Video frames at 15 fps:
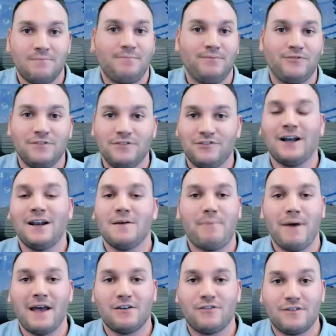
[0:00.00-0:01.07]
China
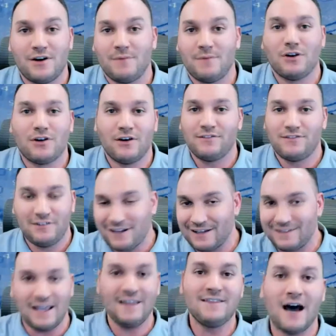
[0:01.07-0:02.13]
banned cryptocurrencies like
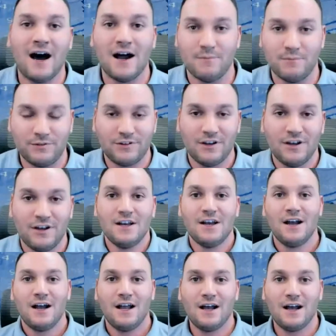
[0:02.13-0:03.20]
10 times.
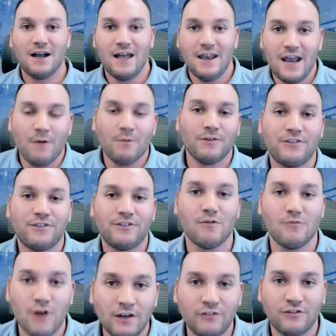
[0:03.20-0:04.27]
And now we're seeing
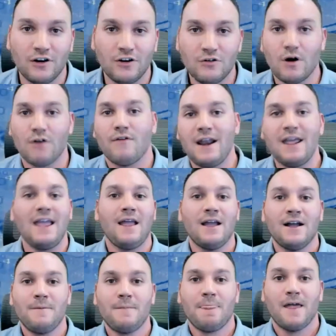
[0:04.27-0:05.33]
Russia, who already
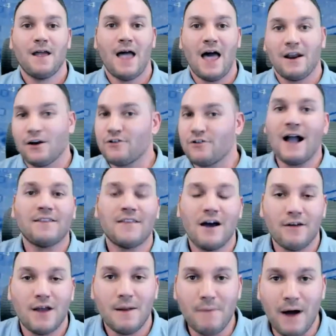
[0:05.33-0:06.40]
had a crackdown
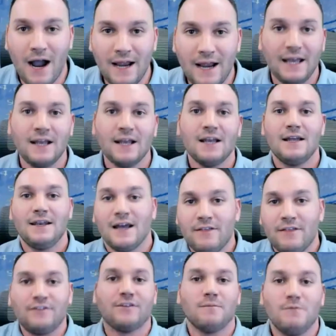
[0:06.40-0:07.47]
on mining. Now
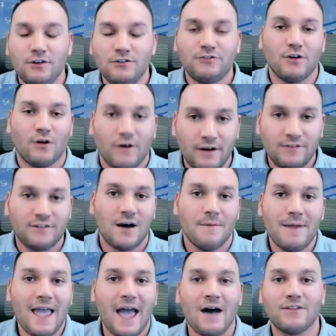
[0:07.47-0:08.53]
there's some news stories
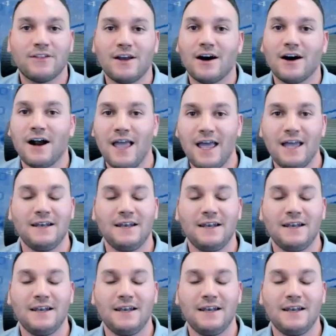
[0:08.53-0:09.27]
coming out there, and